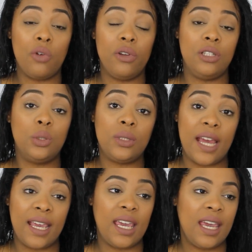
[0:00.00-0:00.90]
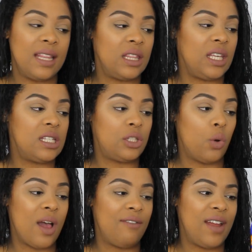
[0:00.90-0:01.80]
I really do like it, and these
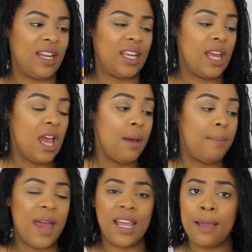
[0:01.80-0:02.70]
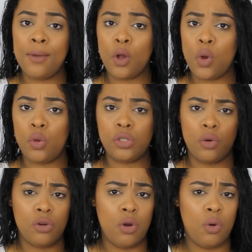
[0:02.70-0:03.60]
don't have any bad chemicals
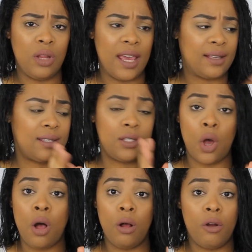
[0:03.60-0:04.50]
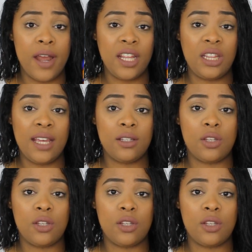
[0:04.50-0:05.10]
or no like salt or anything,